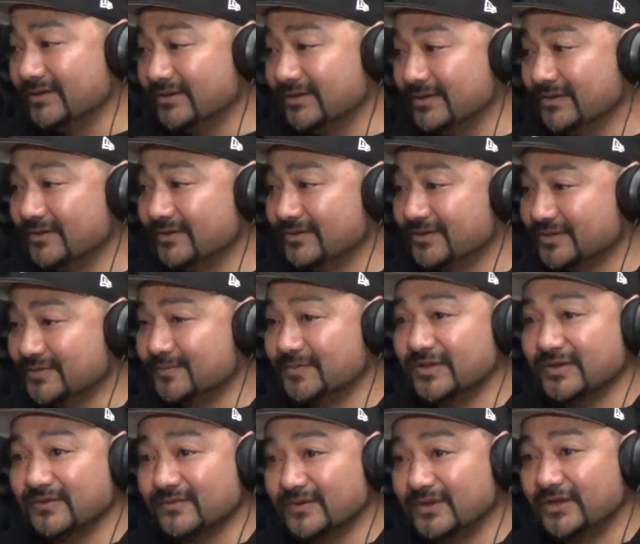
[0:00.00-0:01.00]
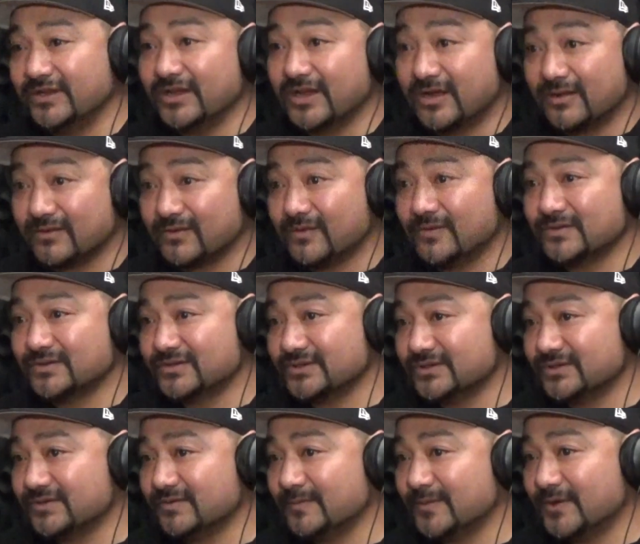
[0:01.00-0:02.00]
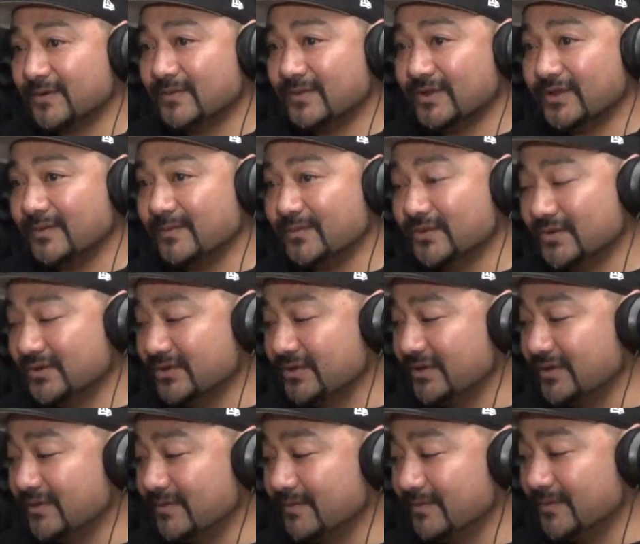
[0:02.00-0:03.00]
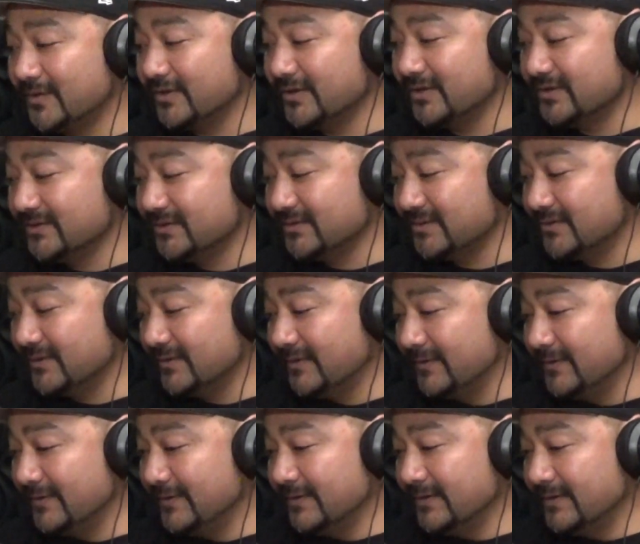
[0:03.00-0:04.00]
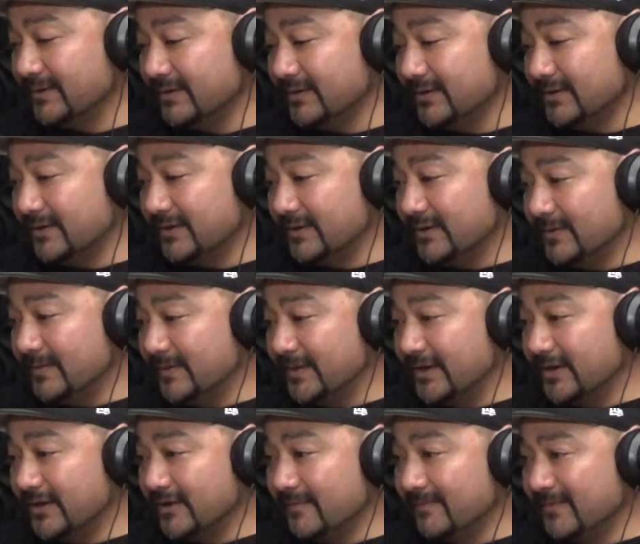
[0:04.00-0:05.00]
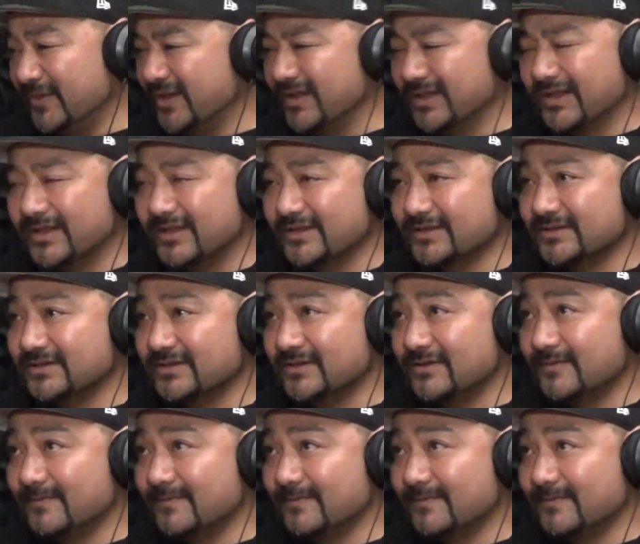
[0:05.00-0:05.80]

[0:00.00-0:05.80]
and just being really health conscious about what they put in their bodies. But there's